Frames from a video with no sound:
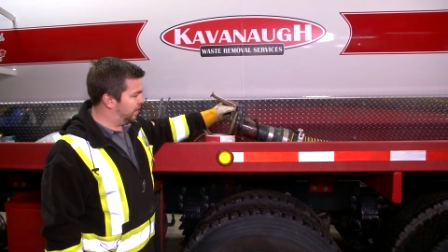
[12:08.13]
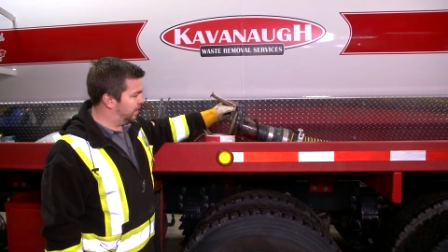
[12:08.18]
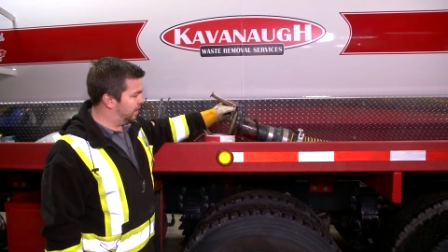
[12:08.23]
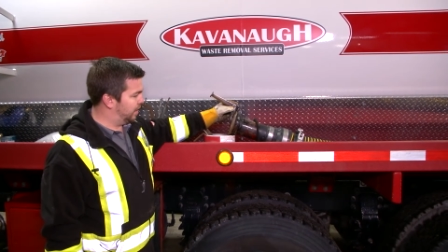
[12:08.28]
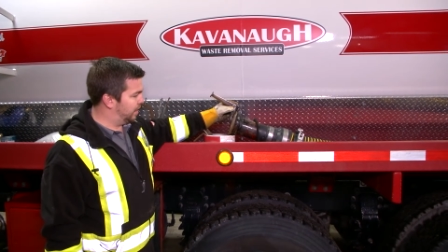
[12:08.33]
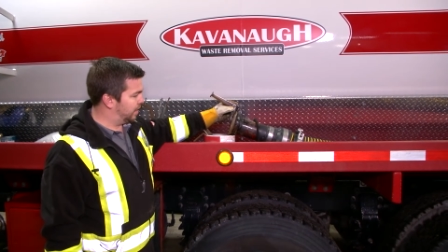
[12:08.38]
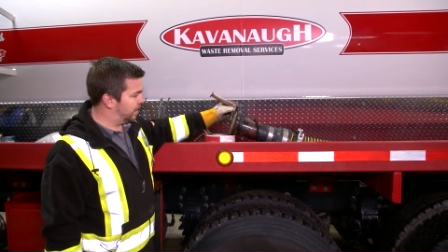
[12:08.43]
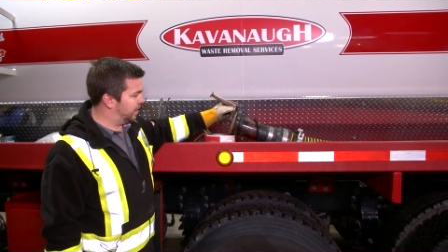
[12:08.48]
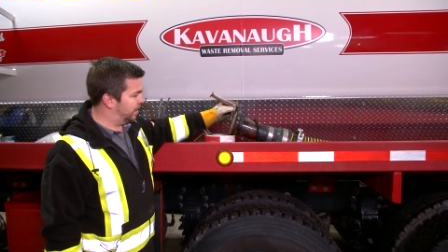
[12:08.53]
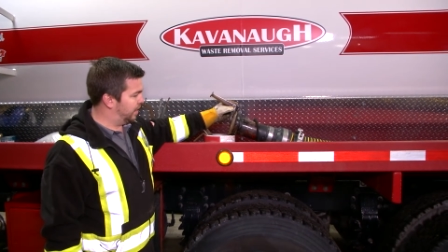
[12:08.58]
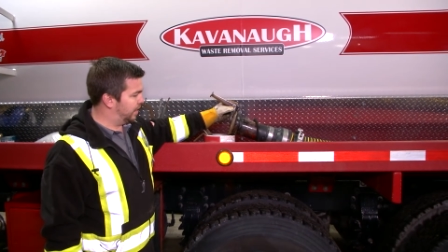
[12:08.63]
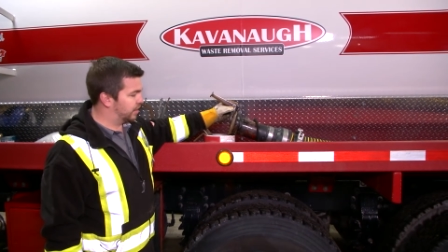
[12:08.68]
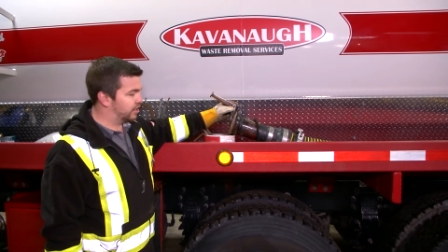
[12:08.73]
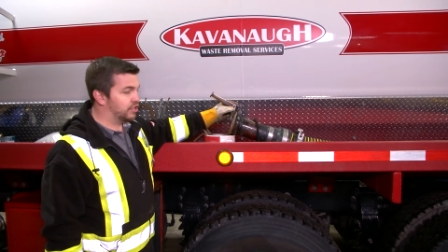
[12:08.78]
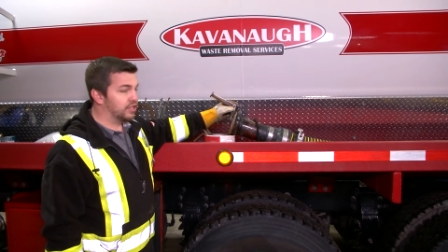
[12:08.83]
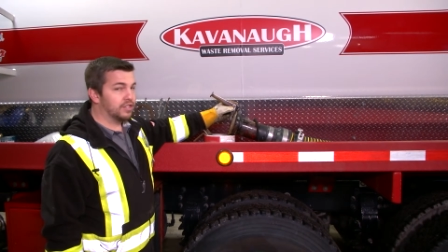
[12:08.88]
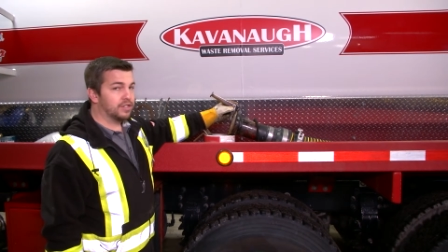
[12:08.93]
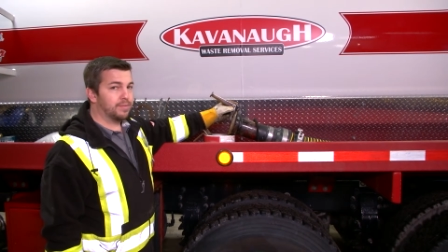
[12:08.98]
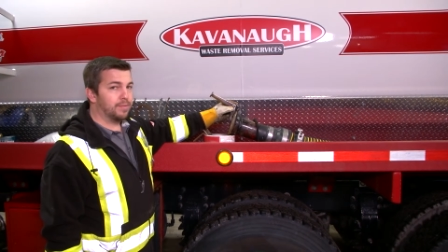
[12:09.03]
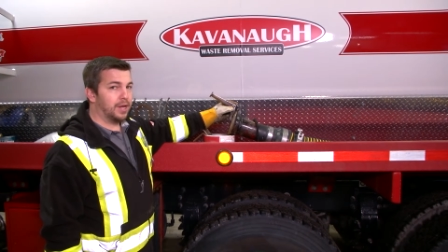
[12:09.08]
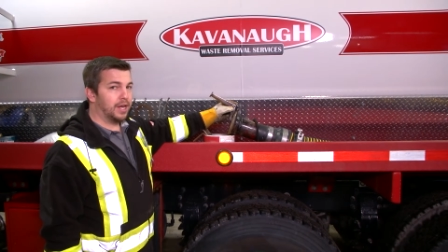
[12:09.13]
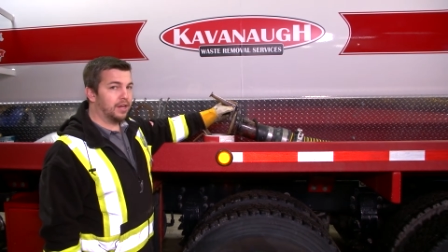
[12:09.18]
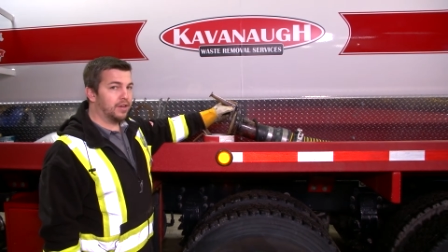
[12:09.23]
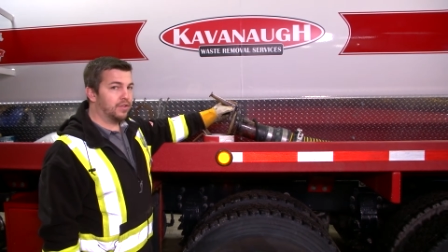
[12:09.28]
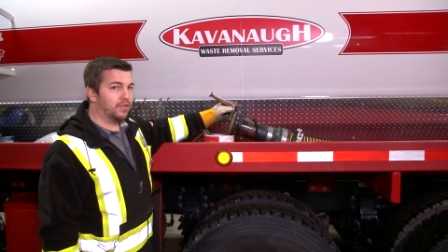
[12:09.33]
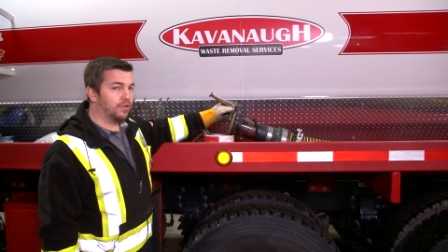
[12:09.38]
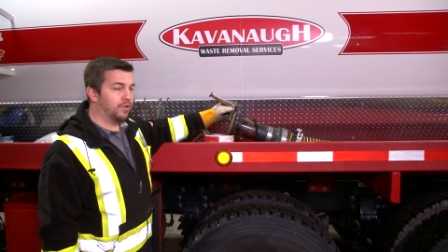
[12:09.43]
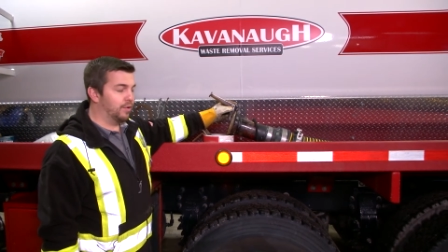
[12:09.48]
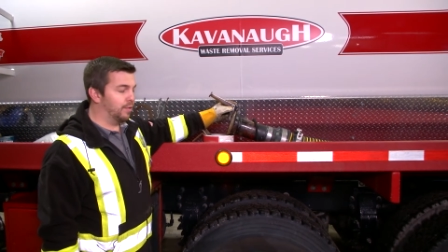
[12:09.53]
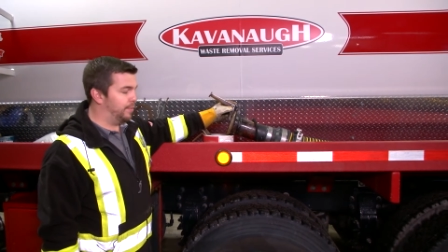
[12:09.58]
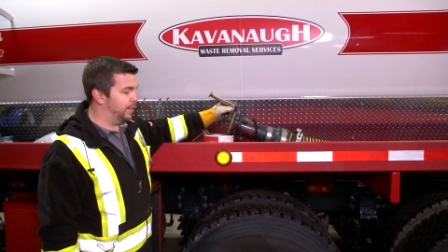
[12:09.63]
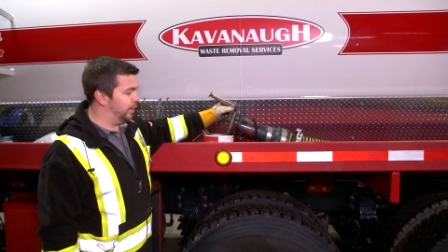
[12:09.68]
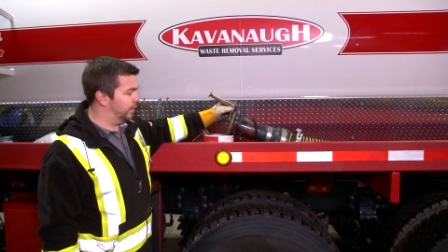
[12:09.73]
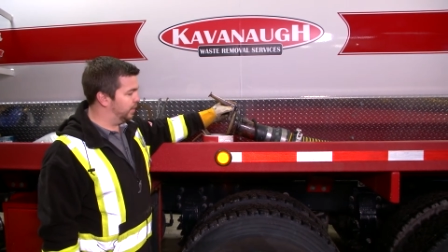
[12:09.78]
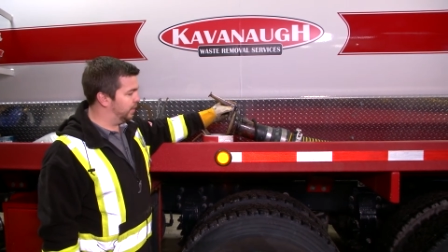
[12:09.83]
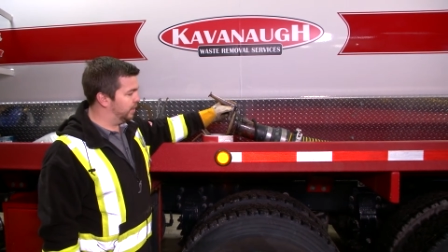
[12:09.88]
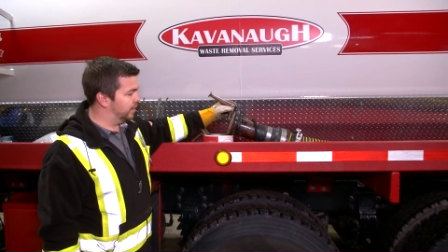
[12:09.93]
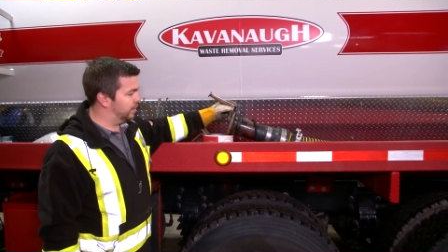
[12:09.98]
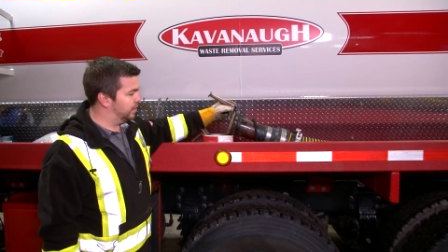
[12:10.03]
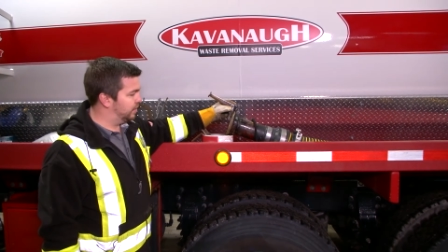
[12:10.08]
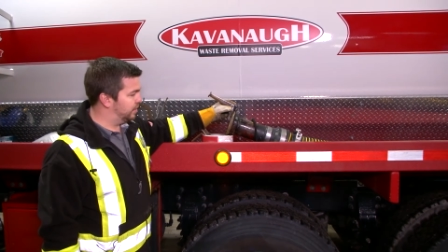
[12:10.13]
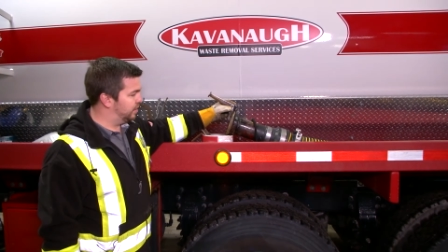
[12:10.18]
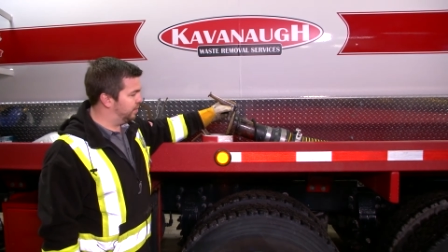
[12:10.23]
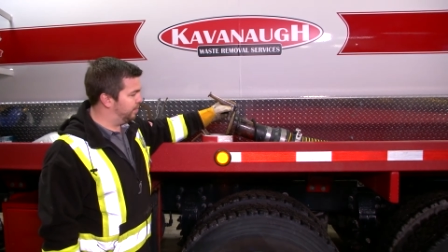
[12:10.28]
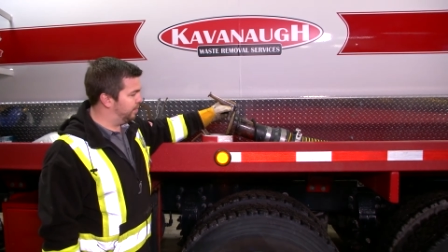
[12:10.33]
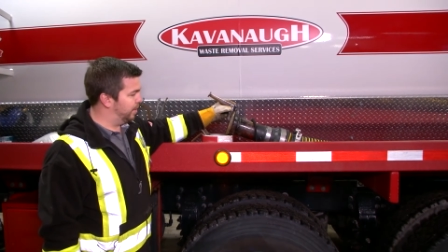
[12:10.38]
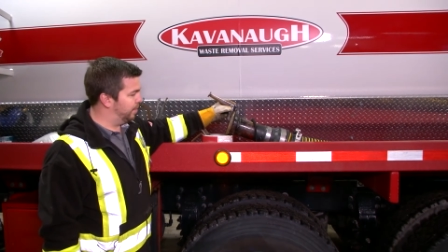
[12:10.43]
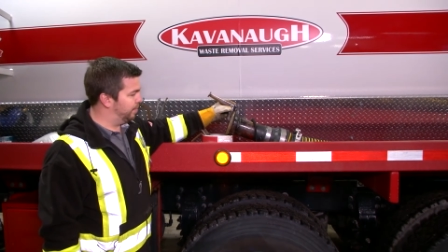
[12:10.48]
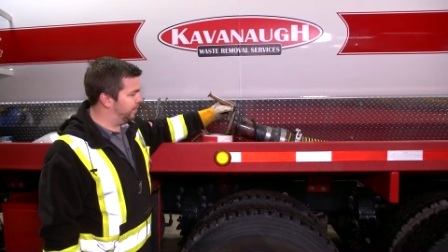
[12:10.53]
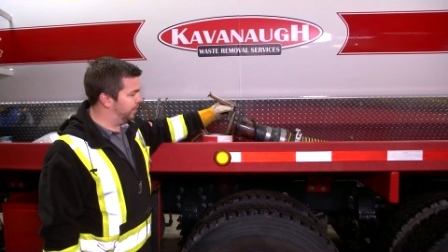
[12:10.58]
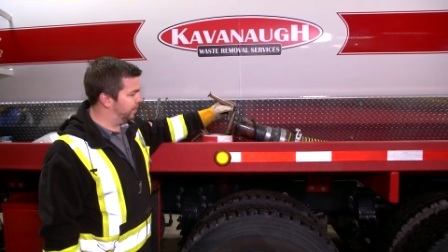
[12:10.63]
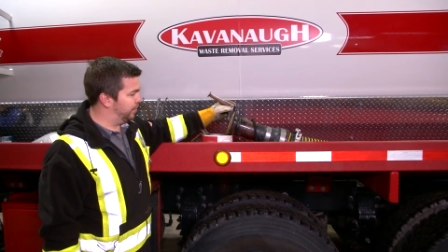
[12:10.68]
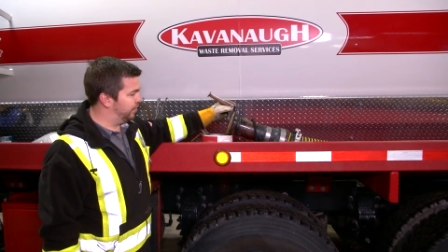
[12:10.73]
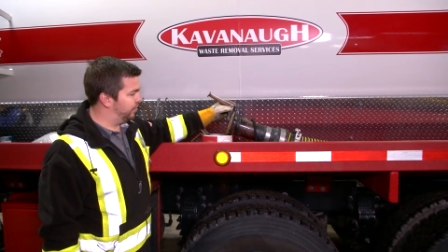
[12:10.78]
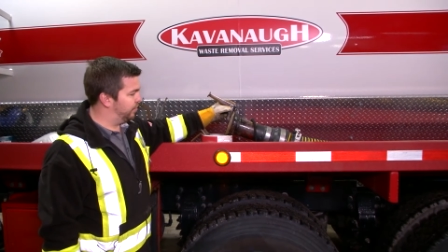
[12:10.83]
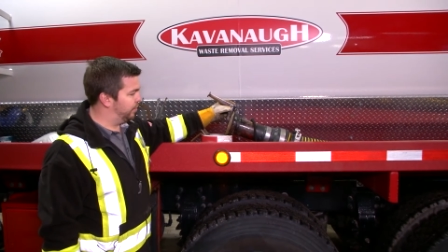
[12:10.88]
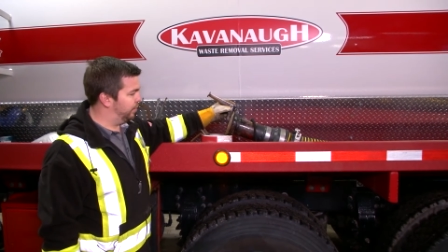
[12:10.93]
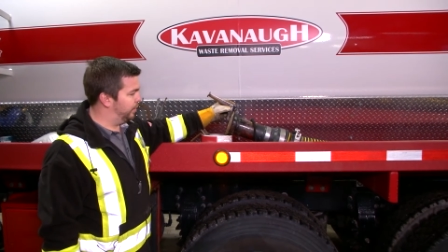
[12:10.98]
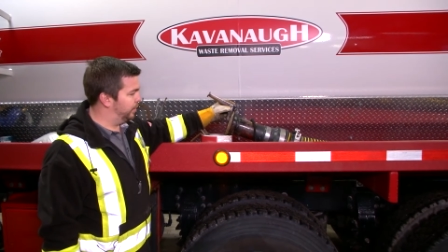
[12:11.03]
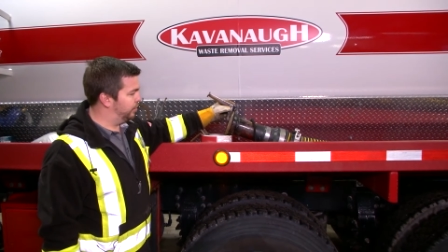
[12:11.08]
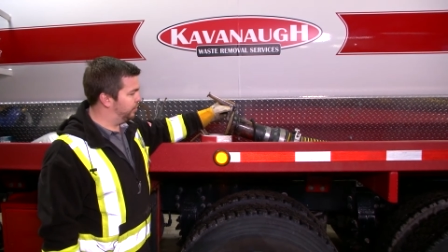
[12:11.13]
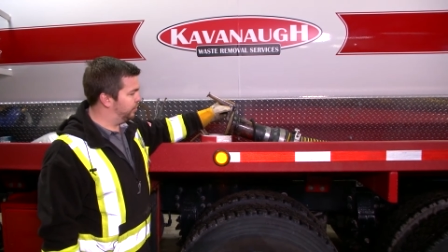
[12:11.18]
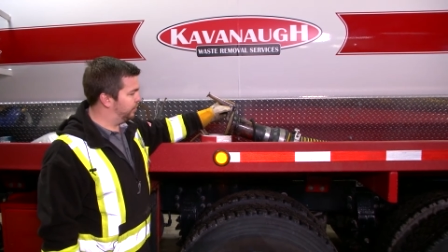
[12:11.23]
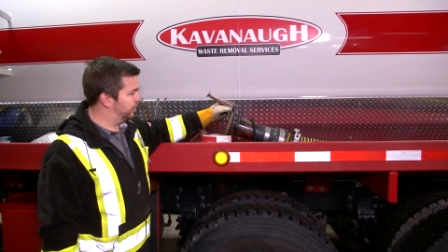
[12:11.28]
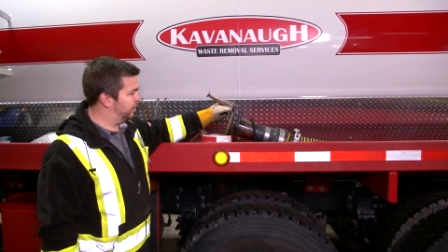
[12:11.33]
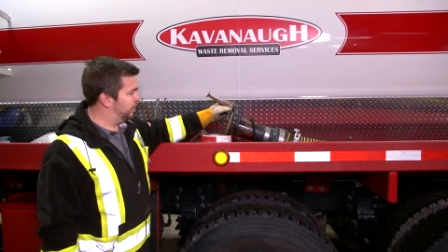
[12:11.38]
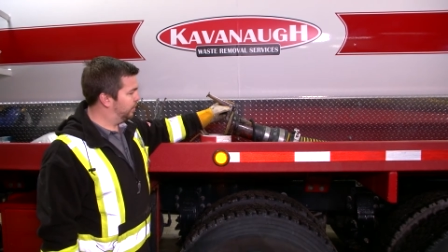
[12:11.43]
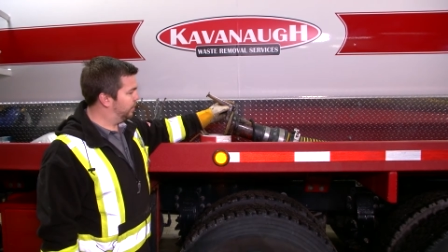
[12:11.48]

a connection is made to a building to pump out the sewage.